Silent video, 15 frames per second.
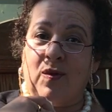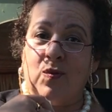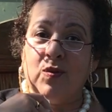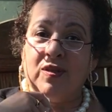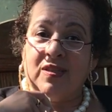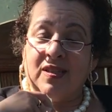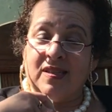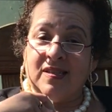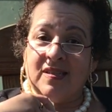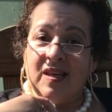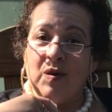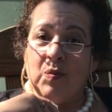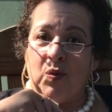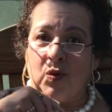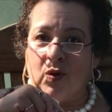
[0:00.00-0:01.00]
which is
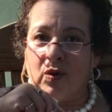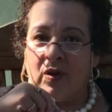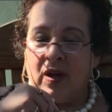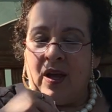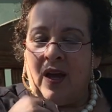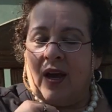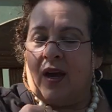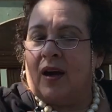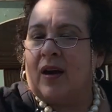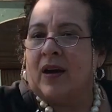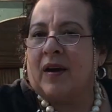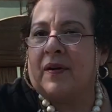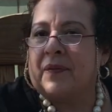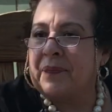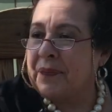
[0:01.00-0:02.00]
a book
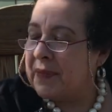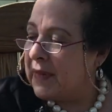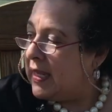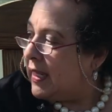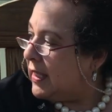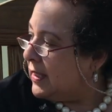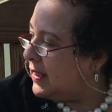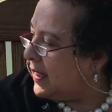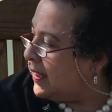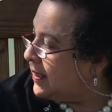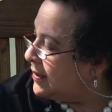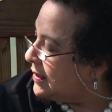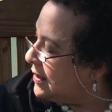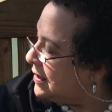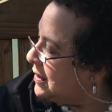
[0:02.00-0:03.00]
that